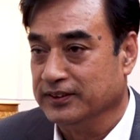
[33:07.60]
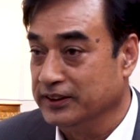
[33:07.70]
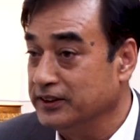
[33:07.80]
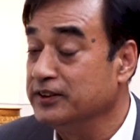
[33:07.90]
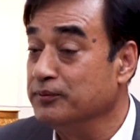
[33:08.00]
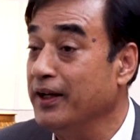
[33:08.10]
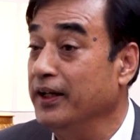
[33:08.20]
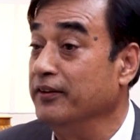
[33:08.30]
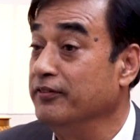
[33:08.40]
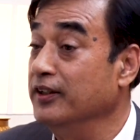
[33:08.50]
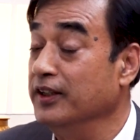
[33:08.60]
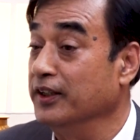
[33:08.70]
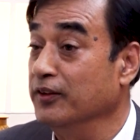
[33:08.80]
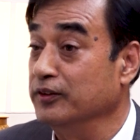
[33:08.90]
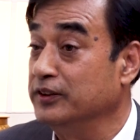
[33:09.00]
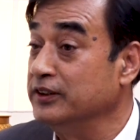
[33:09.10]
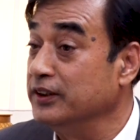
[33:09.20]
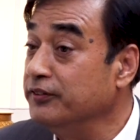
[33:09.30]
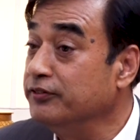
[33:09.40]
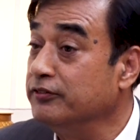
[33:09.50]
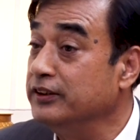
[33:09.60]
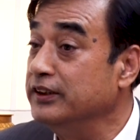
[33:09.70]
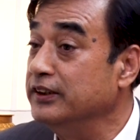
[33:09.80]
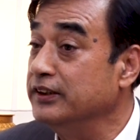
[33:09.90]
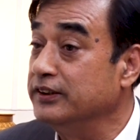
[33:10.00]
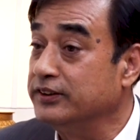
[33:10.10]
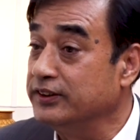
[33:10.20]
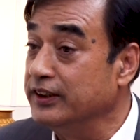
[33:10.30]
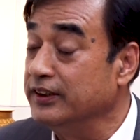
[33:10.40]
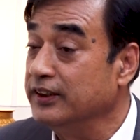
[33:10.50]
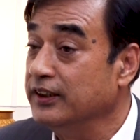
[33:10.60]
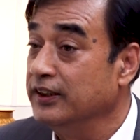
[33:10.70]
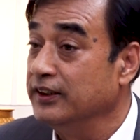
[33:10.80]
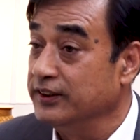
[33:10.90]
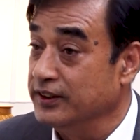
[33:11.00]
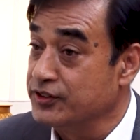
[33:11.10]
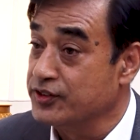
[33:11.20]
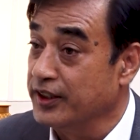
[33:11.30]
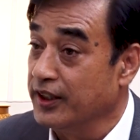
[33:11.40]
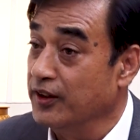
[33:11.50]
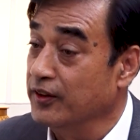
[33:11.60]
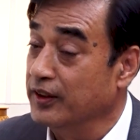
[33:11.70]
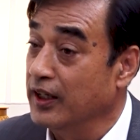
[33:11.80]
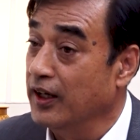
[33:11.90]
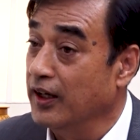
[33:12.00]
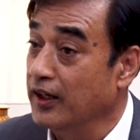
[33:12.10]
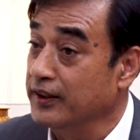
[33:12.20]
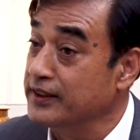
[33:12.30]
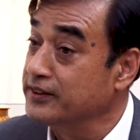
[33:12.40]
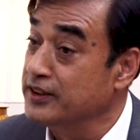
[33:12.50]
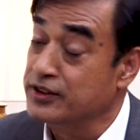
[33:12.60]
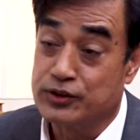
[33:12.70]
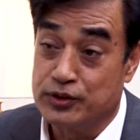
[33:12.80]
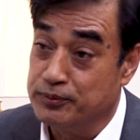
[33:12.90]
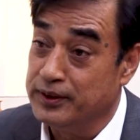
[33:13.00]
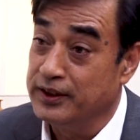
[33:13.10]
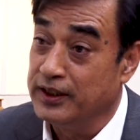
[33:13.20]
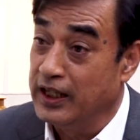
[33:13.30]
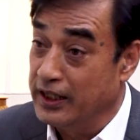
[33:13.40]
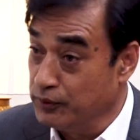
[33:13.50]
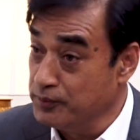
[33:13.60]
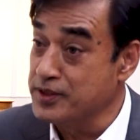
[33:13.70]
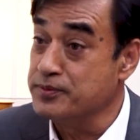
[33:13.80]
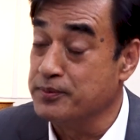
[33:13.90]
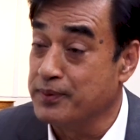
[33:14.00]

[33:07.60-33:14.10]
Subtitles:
This is my feeling, this if we think this thing, nationalist should be, and we must be